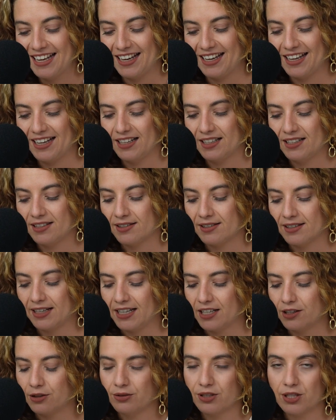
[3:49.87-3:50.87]
And
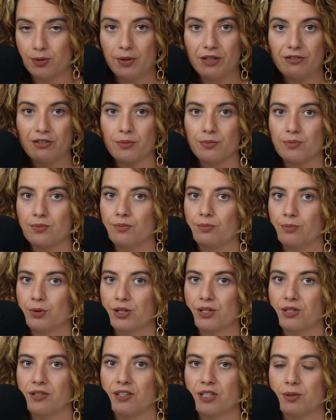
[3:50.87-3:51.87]
I can only speak from
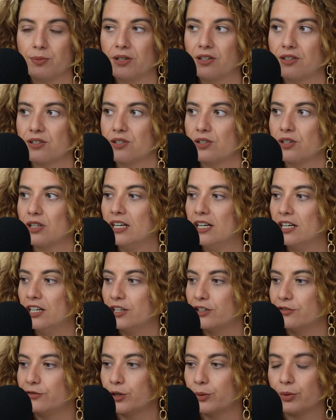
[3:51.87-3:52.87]
personal experience
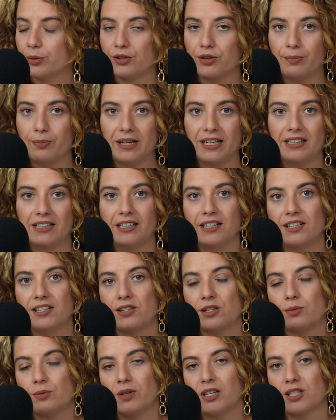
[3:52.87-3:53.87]
for both my
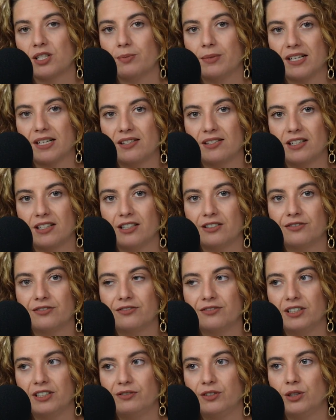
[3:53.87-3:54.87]
clients as well as
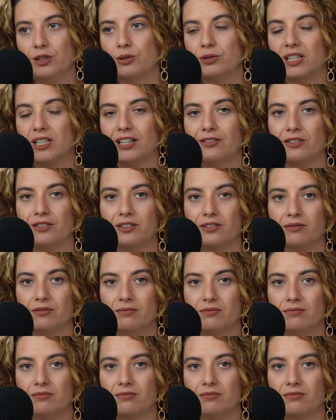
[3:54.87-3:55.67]
myself. If you don't have a